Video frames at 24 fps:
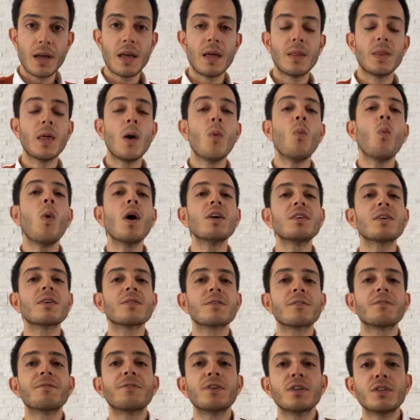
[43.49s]
Then what
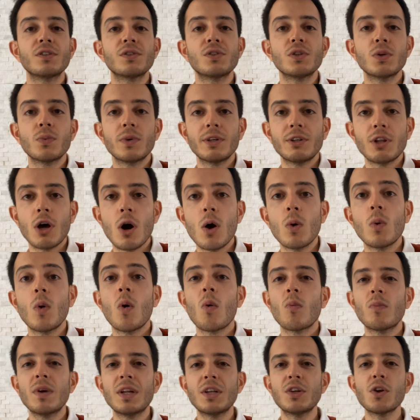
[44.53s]
other fruits do we know?
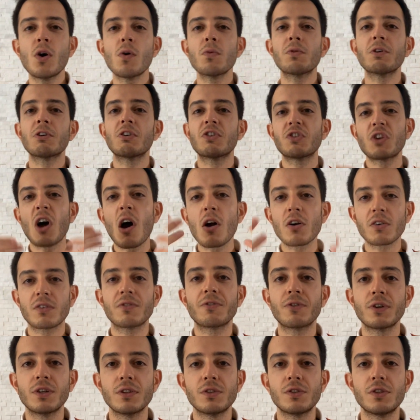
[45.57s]
We know the dark
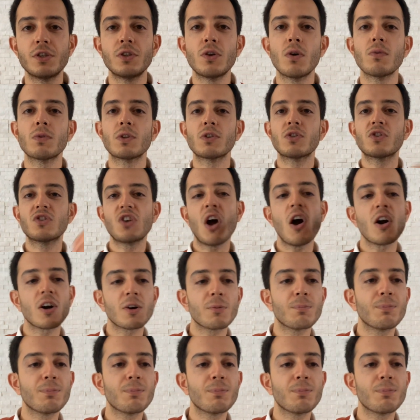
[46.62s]
fruits, you know, the dark